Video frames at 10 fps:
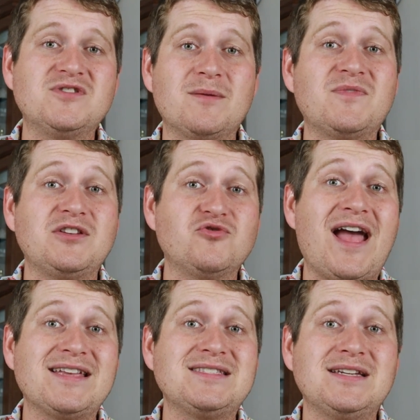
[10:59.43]
something
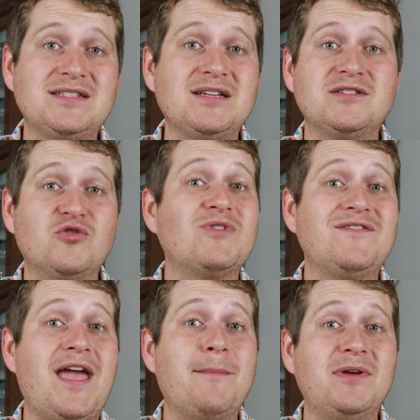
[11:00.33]
drastic to
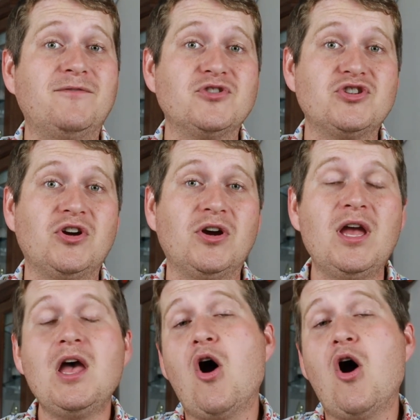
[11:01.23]
revamp it for sure.